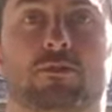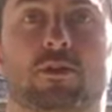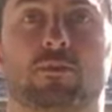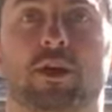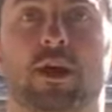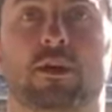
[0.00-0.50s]

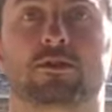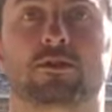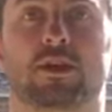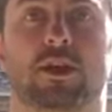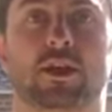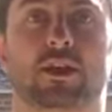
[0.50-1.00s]
coming out,
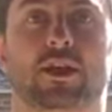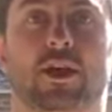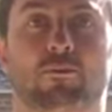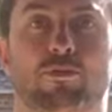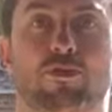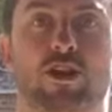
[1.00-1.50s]

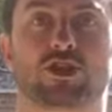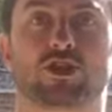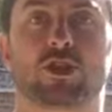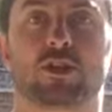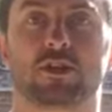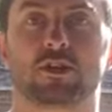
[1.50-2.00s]
that pressure